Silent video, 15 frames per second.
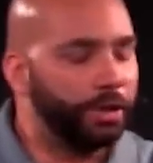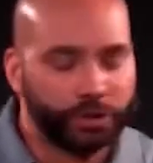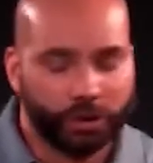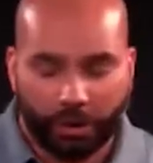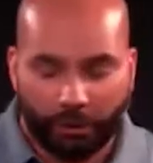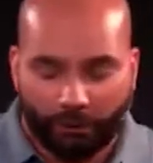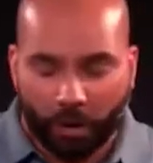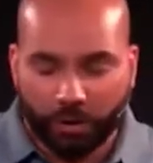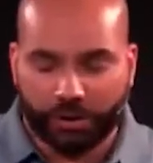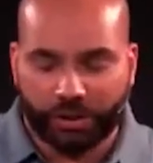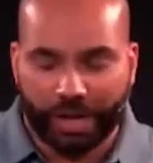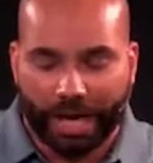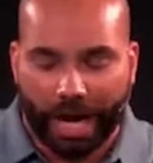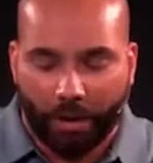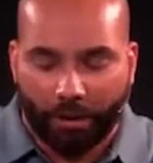And so the first
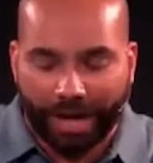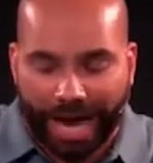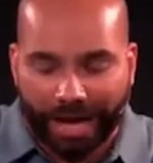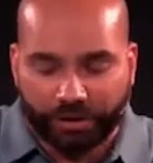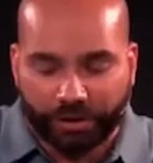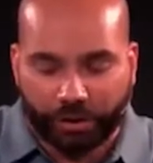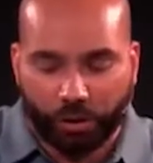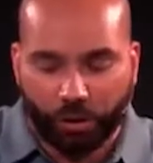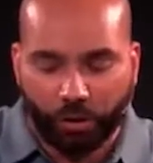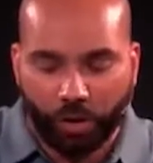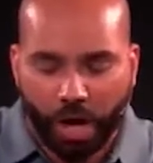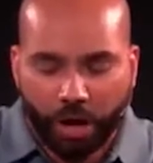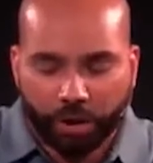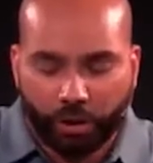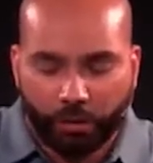thing I would ask you
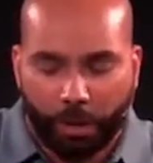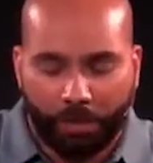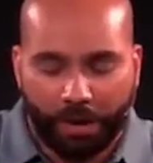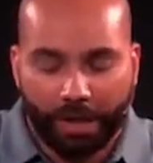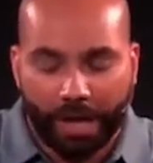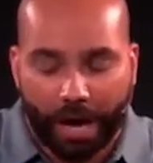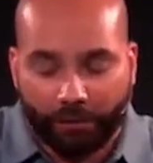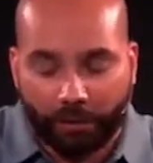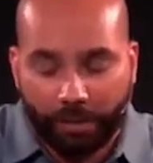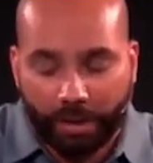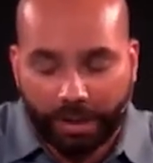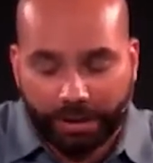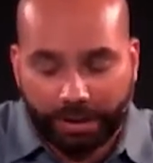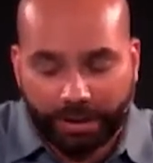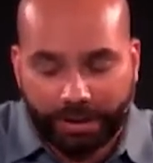to repeat after me
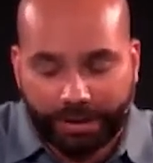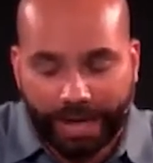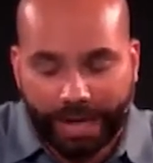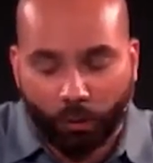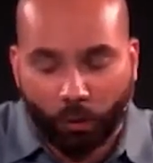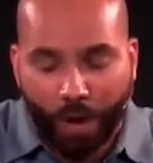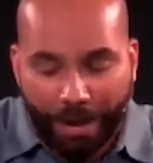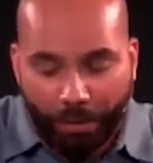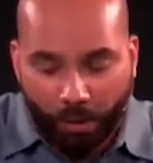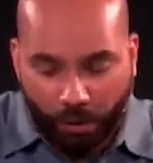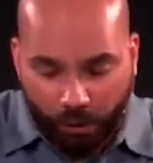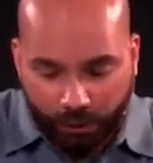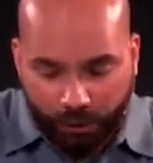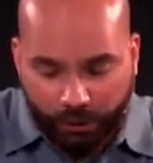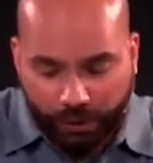is this: say,
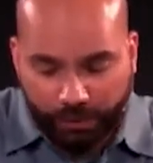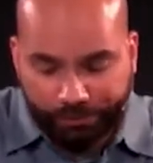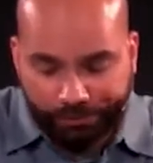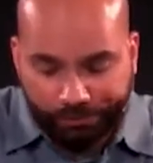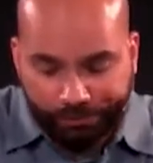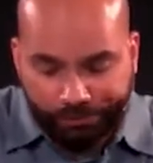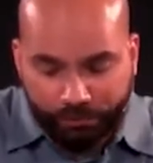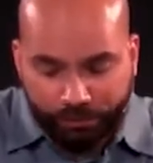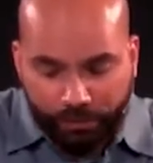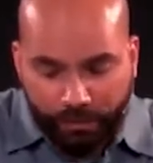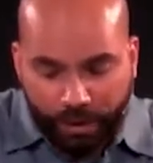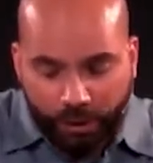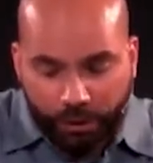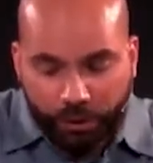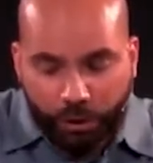rebels
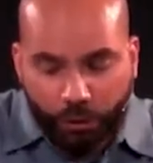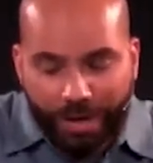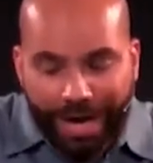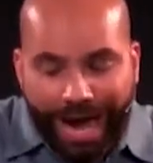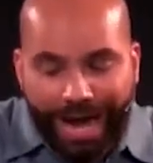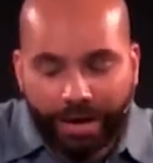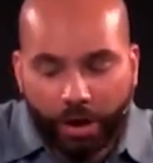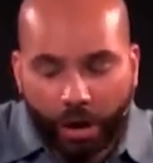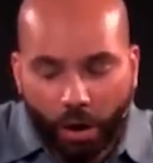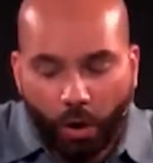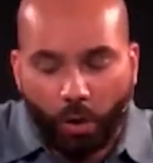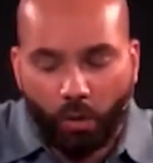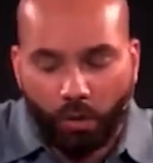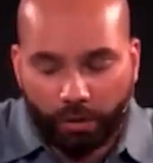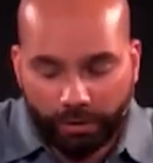do not
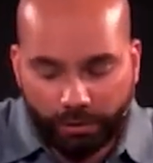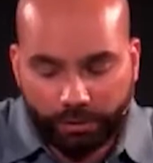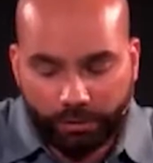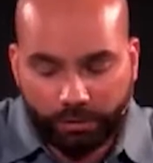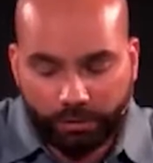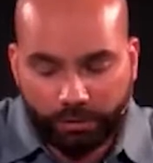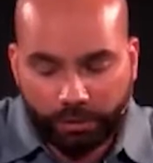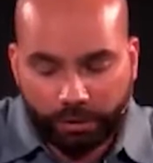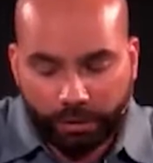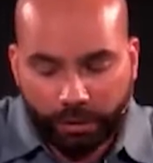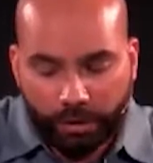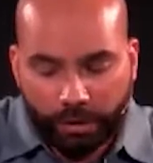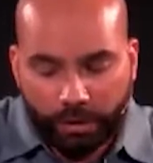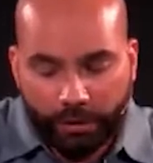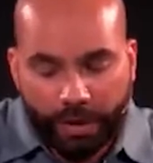know
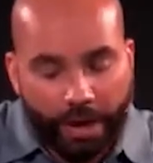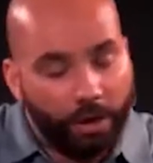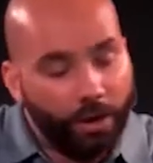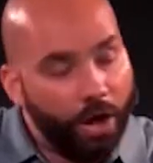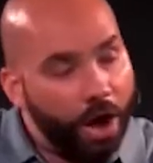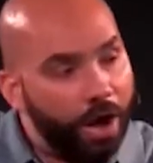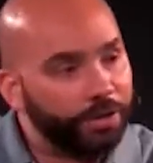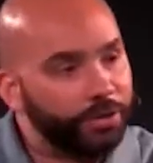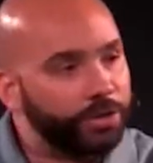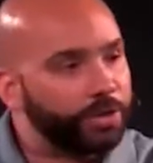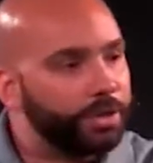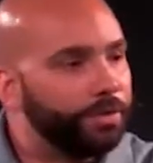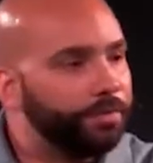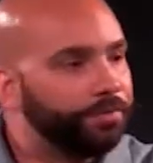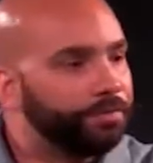they are lost.